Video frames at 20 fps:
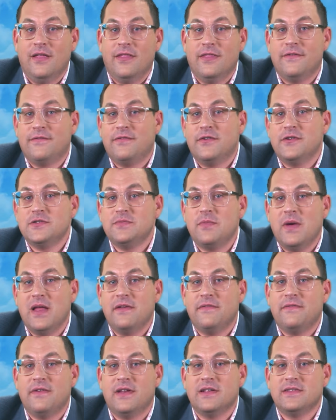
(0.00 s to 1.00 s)
The first
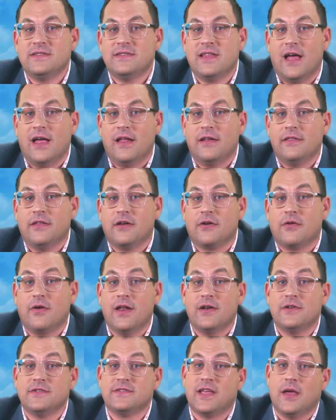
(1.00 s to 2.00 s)
benefit is that the
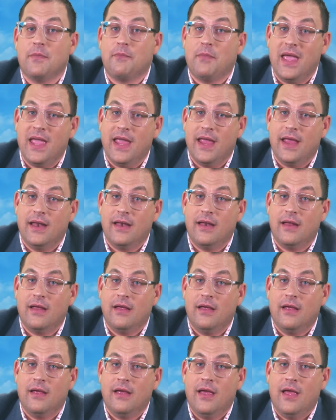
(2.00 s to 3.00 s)
creditors get paid.
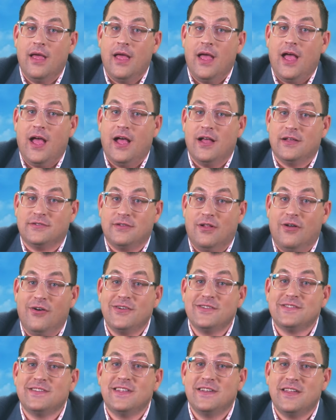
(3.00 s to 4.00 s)
As
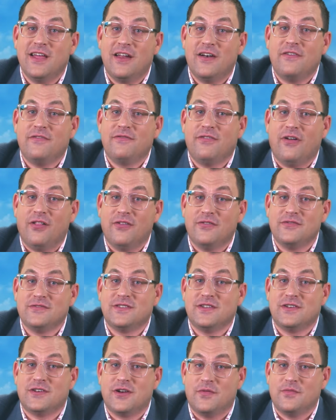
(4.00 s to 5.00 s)
long as the debtor follows
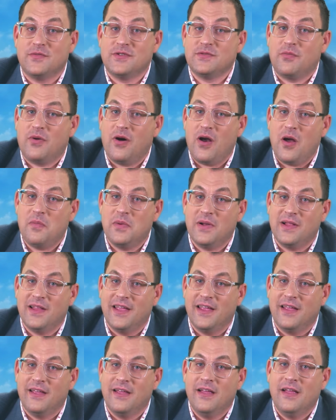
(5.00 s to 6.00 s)
the terms
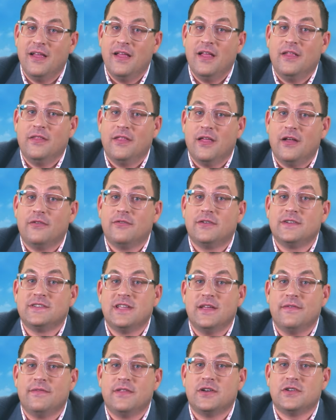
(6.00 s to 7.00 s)
properly, they'll
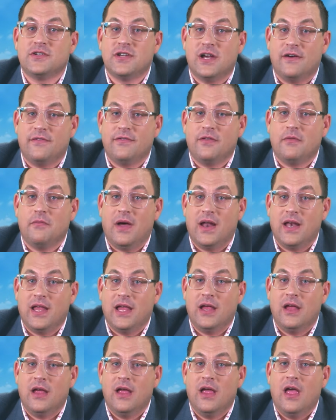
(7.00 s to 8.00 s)
receive their share of the
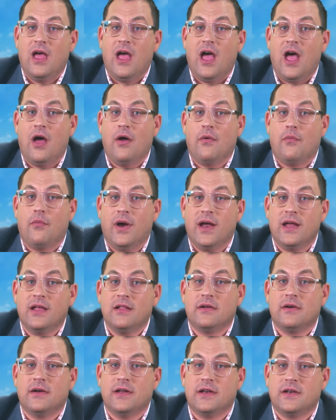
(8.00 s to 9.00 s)
money at regular